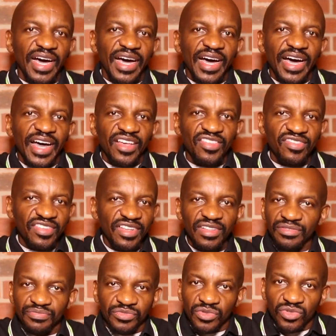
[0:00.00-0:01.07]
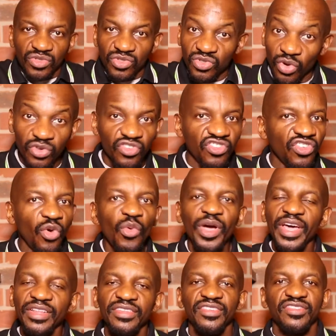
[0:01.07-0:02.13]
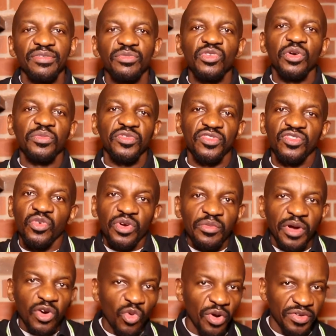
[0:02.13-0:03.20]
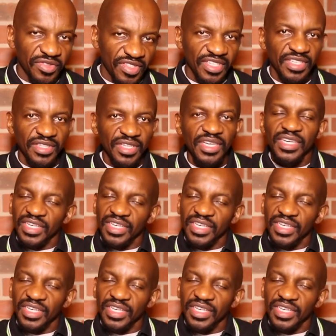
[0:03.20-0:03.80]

I still don't show any symptoms during my quarantine,